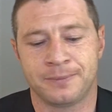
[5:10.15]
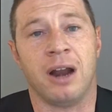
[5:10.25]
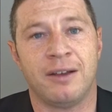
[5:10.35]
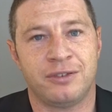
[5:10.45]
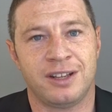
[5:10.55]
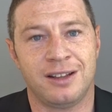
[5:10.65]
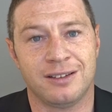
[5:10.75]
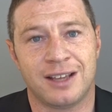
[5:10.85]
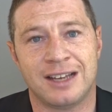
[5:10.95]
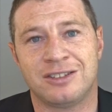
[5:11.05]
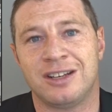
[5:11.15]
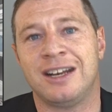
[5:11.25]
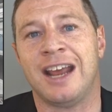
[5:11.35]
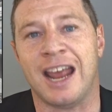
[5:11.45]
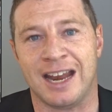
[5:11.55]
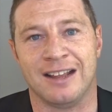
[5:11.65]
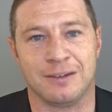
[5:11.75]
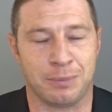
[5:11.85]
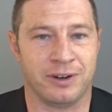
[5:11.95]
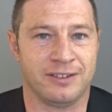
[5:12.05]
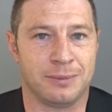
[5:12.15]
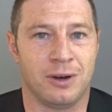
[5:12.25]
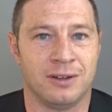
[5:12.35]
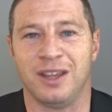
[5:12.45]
But I've seen this kitchen and it's pretty small.